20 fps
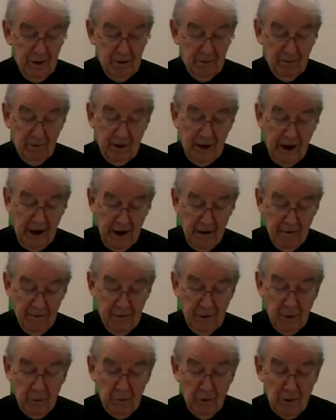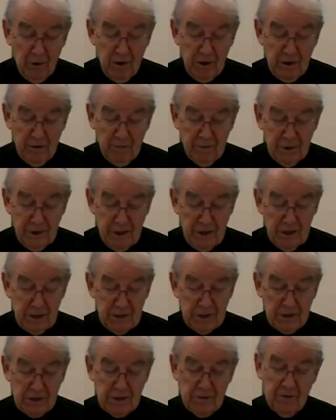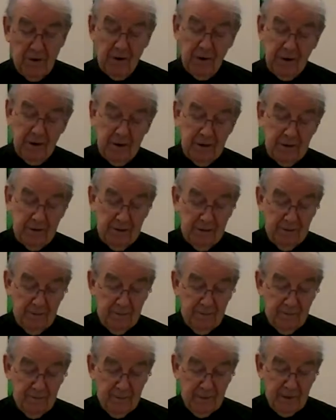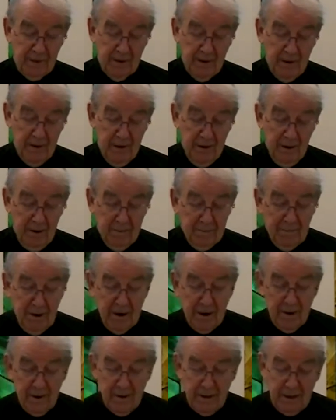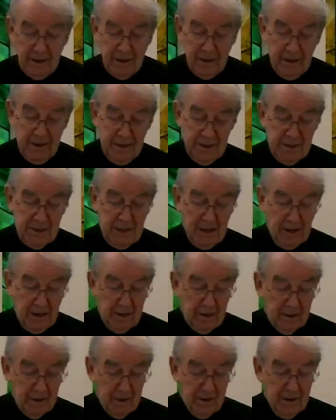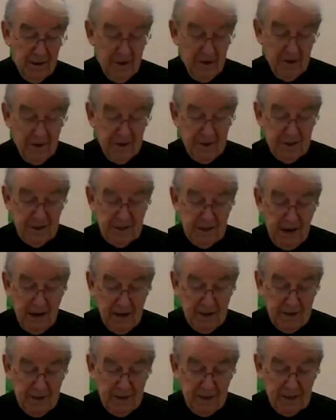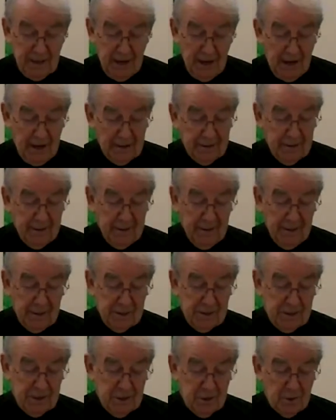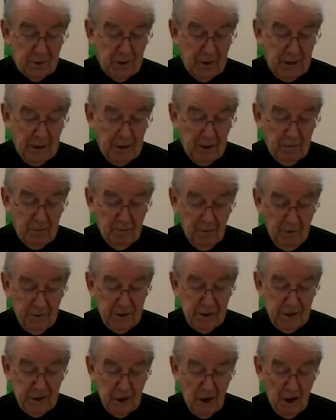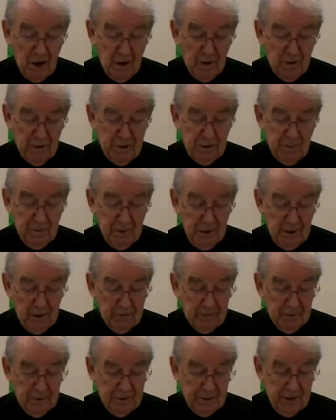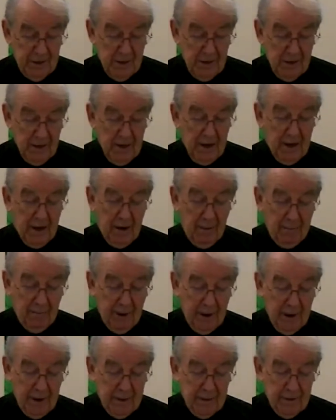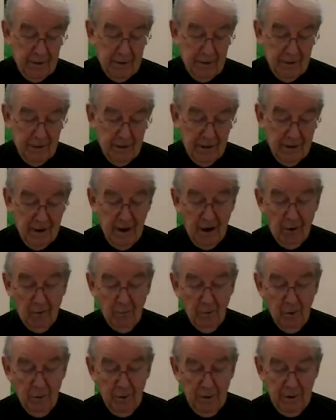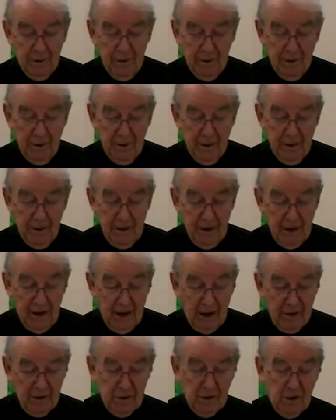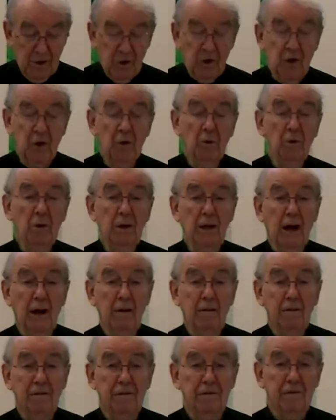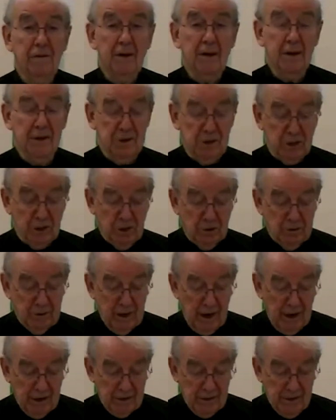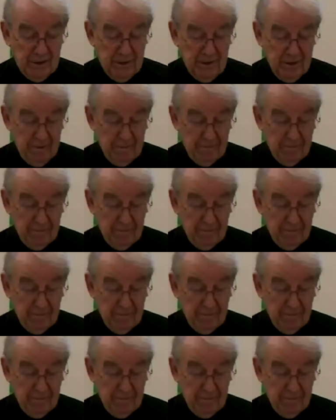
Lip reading: We have the word of Jesus for it. Mary is here, standing at this tree with John the Beloved. A man, a woman, and new life is created.